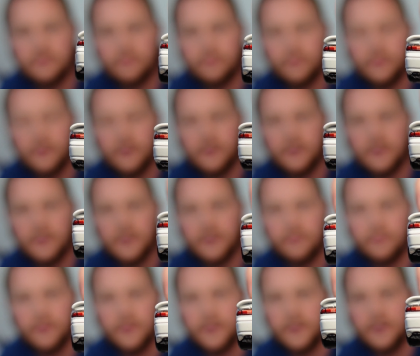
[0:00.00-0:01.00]
really,
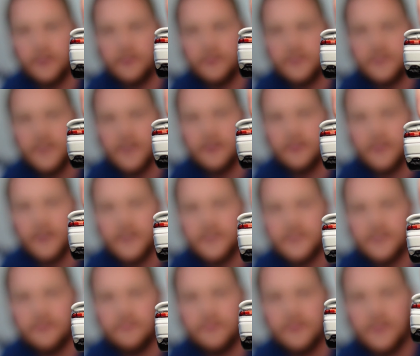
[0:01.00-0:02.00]
really good. Tail
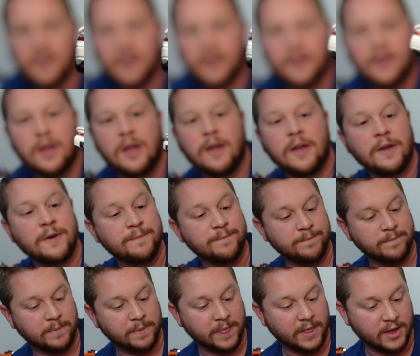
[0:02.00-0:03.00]
lights and everything.
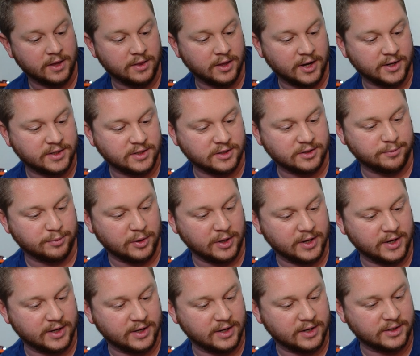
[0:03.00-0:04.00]
The license
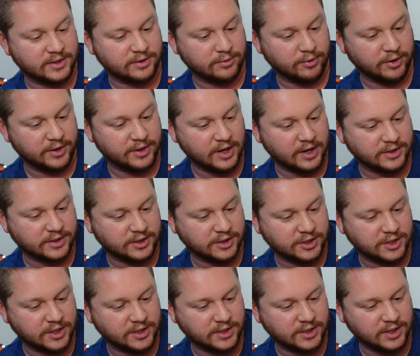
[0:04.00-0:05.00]
plate is 3000
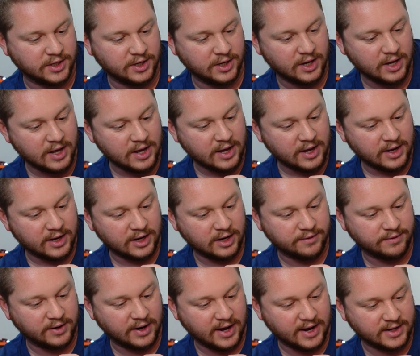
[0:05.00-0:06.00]
GT.
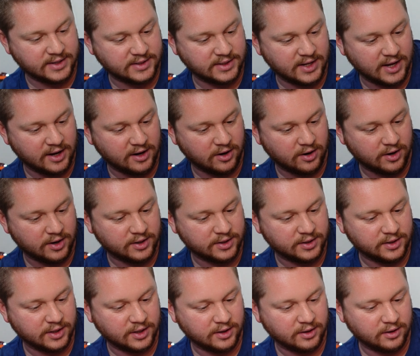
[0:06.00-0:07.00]
Even has that
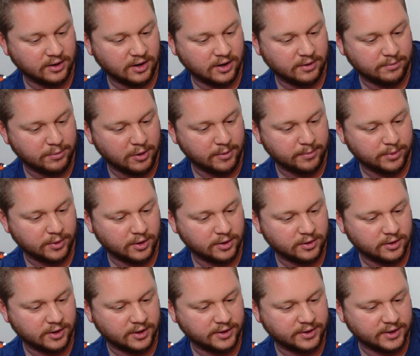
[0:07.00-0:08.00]
on the bumper
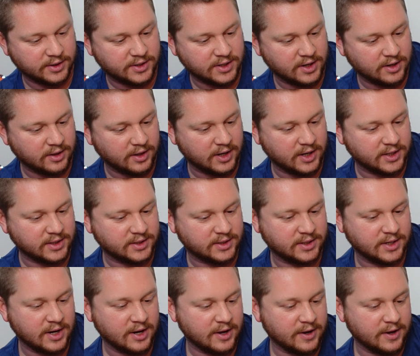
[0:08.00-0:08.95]
underneath the taillights.